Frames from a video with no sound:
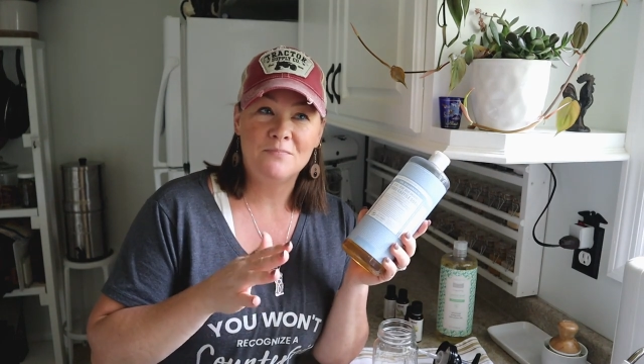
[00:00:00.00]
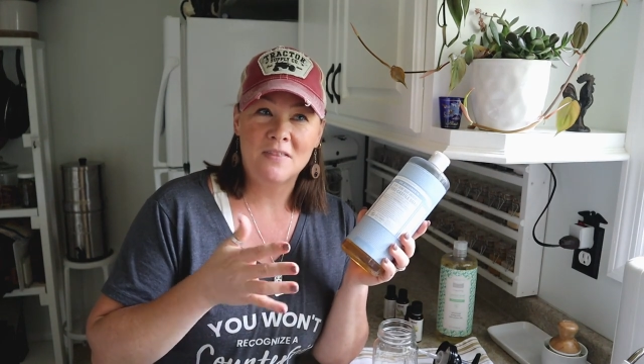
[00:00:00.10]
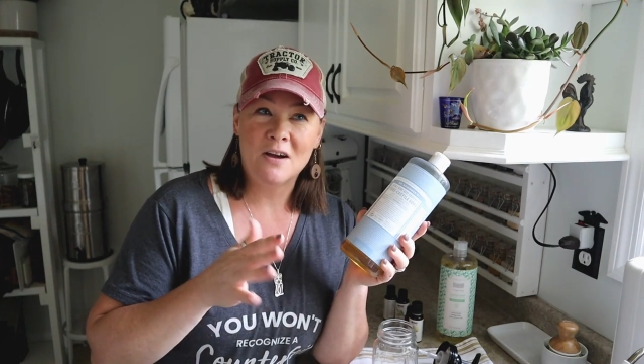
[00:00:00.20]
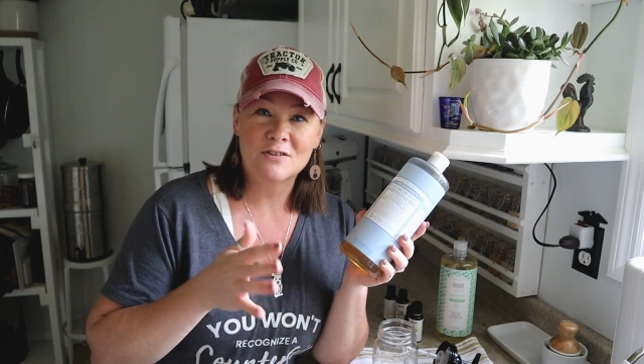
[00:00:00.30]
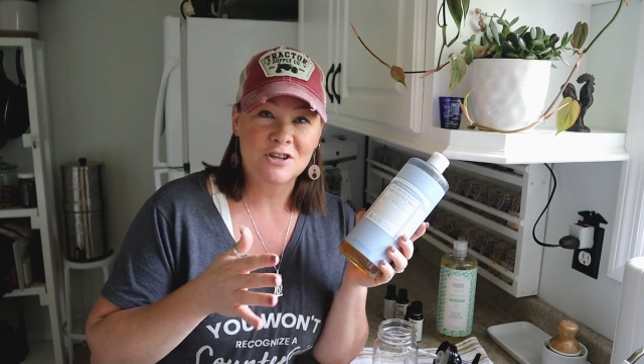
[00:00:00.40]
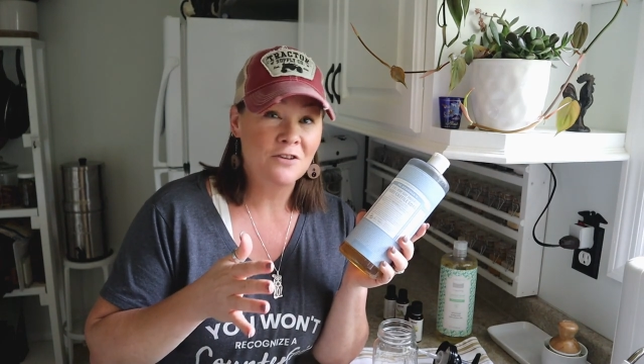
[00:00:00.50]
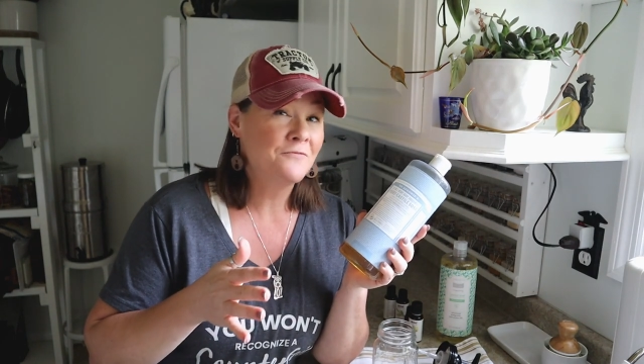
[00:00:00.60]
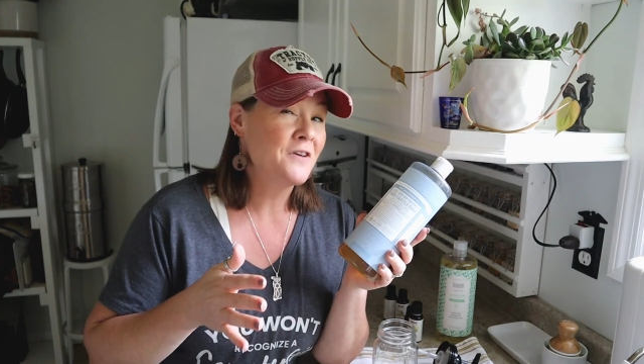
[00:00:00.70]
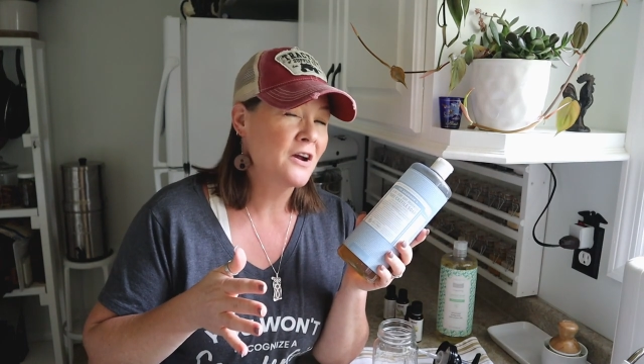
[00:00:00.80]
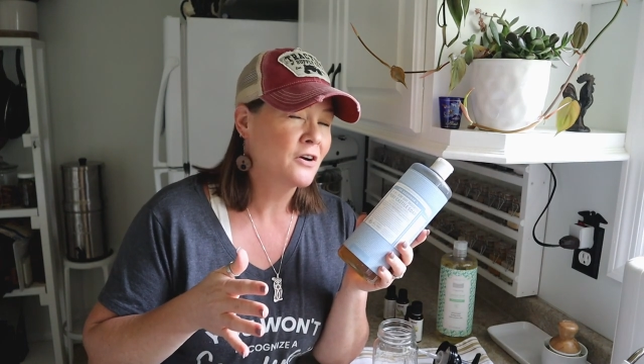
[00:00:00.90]
now it's going to
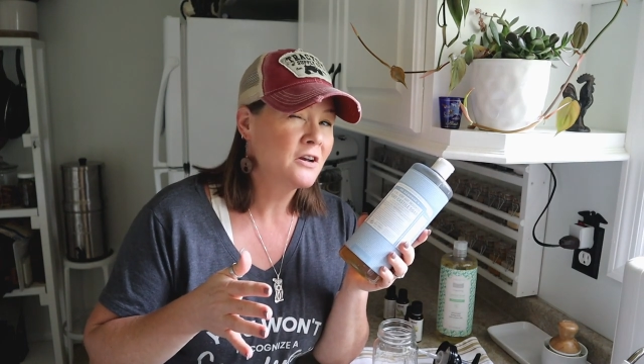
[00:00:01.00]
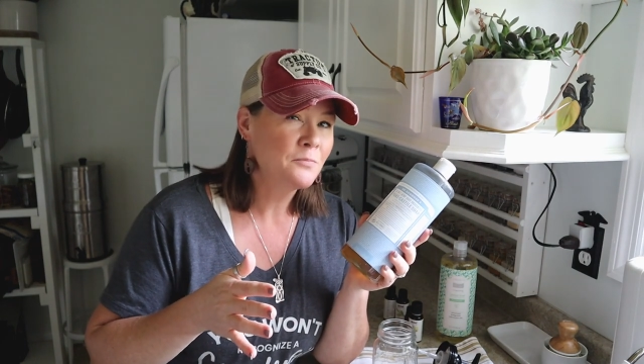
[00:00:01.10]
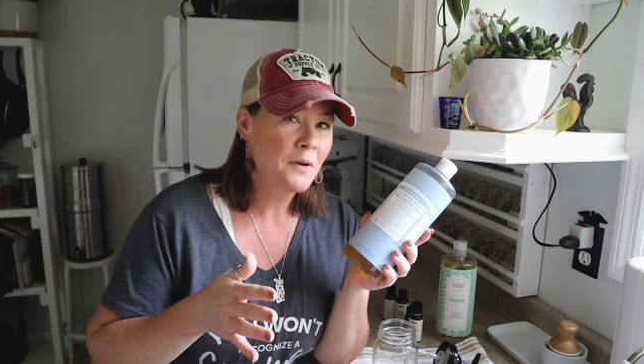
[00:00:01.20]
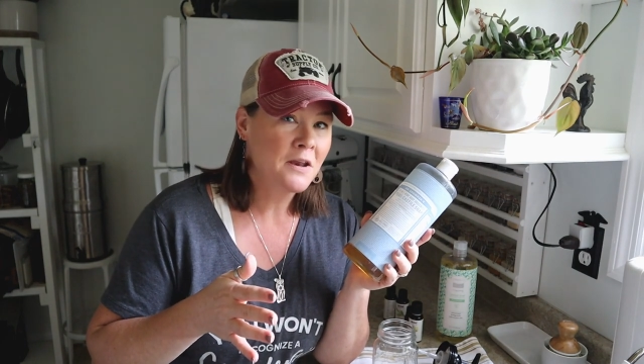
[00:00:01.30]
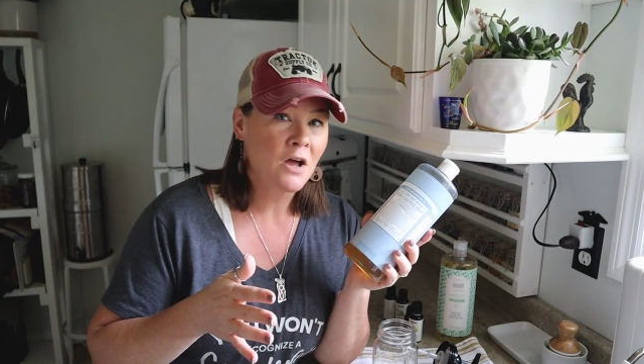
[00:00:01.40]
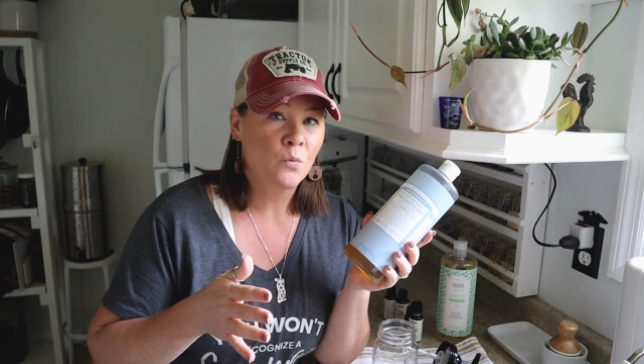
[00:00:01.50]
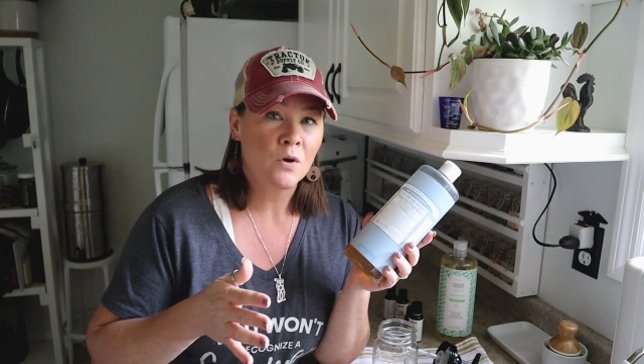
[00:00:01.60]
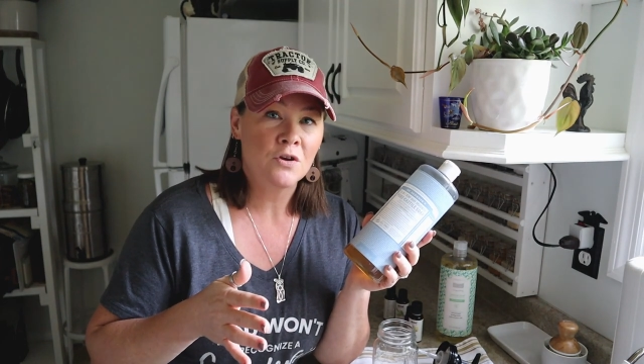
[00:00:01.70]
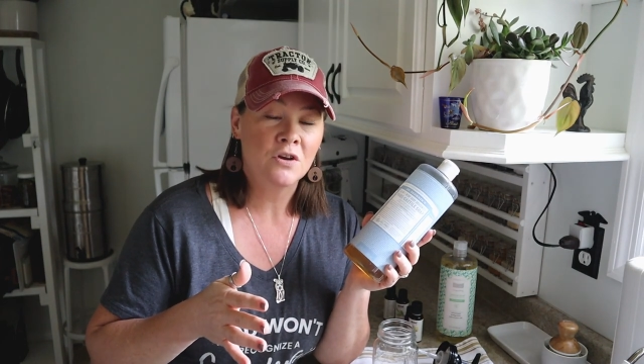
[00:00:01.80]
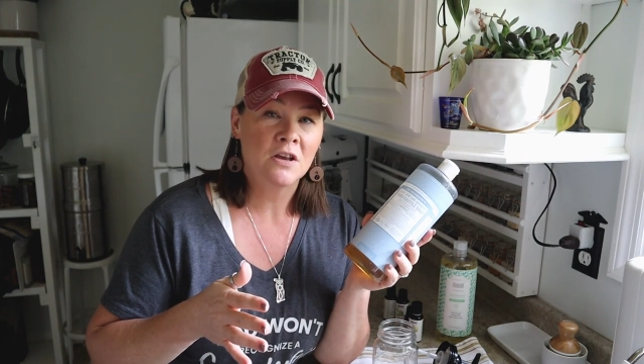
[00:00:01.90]
vary depending on
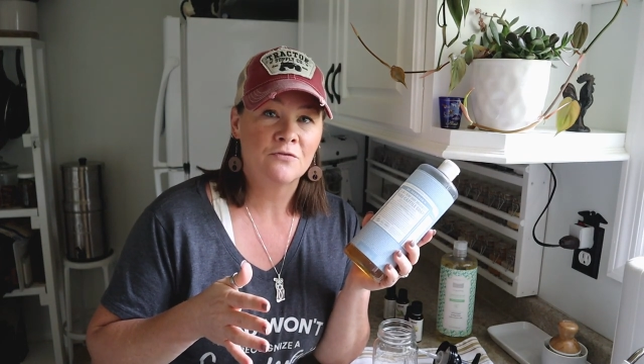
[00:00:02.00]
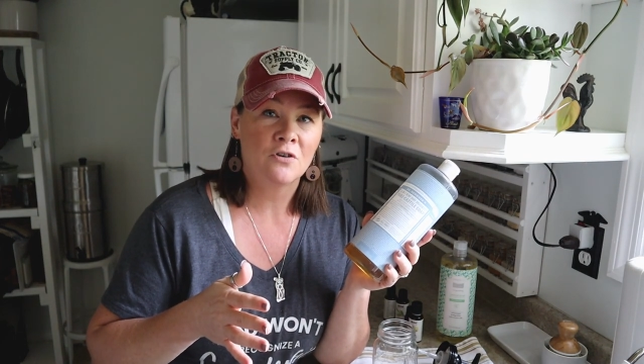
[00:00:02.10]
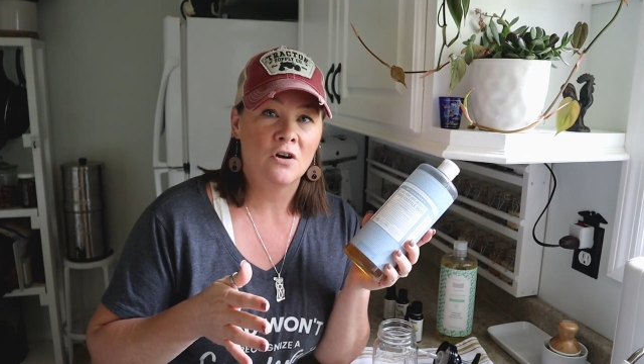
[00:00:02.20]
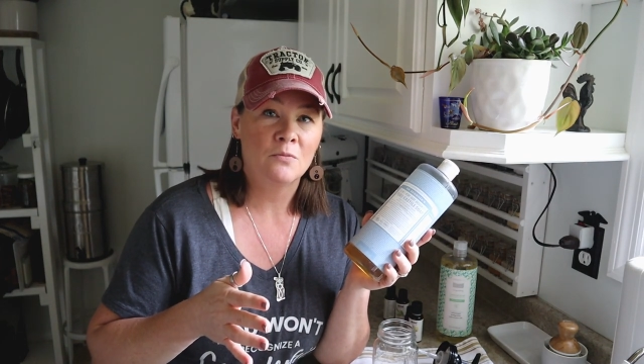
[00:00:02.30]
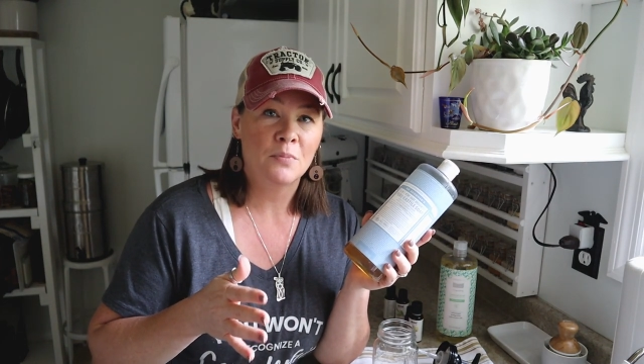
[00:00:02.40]
where you get it from,